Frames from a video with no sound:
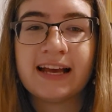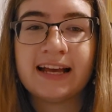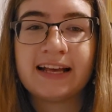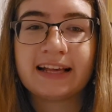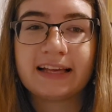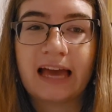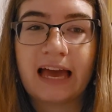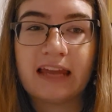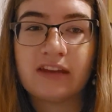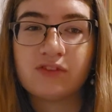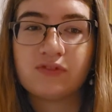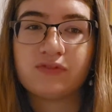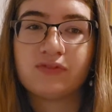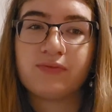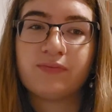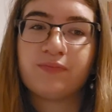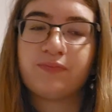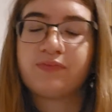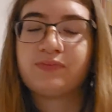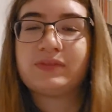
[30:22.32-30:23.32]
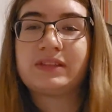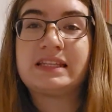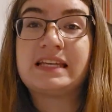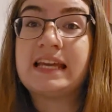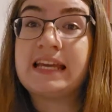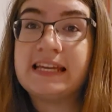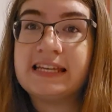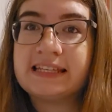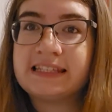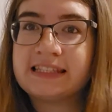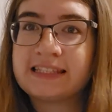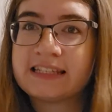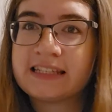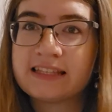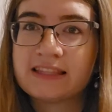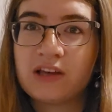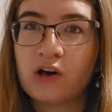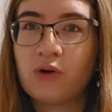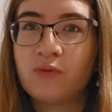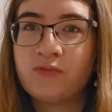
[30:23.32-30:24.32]
kind of teased
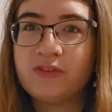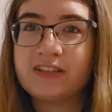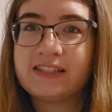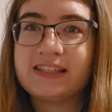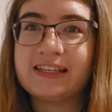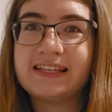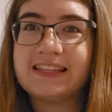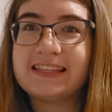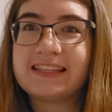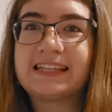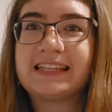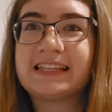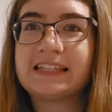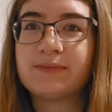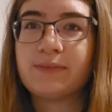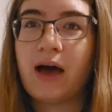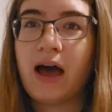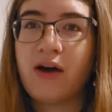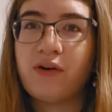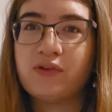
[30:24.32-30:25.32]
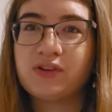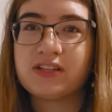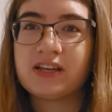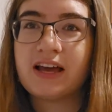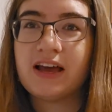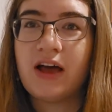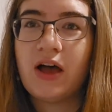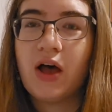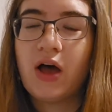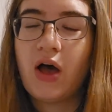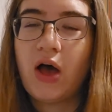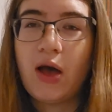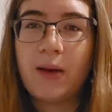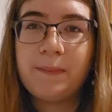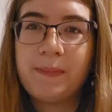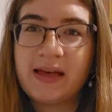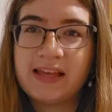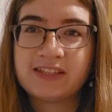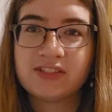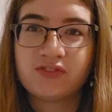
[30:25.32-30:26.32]
that obviously this is about her
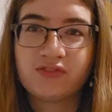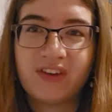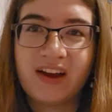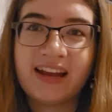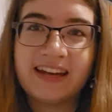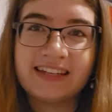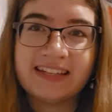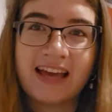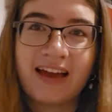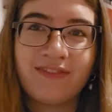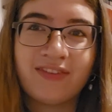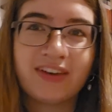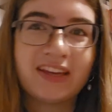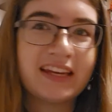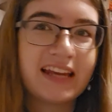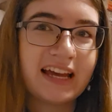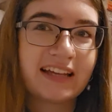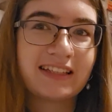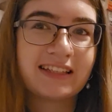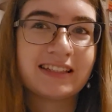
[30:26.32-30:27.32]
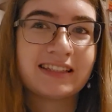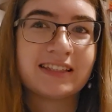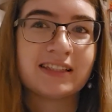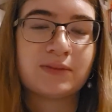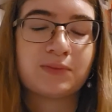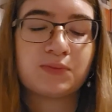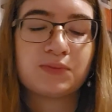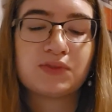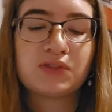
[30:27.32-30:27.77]
best friend having an exorcism.